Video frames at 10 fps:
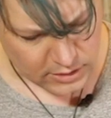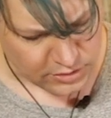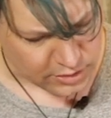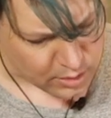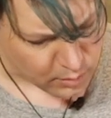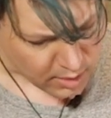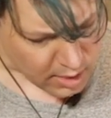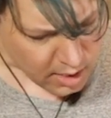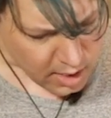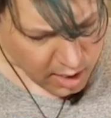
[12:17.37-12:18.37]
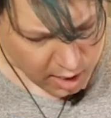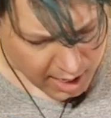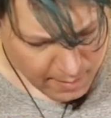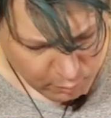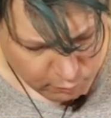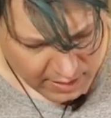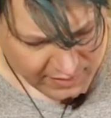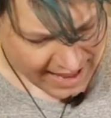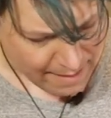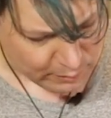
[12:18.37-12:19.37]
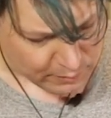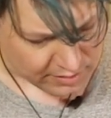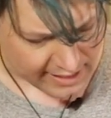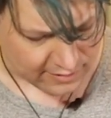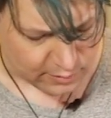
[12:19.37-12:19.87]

So I'm rather happy with that.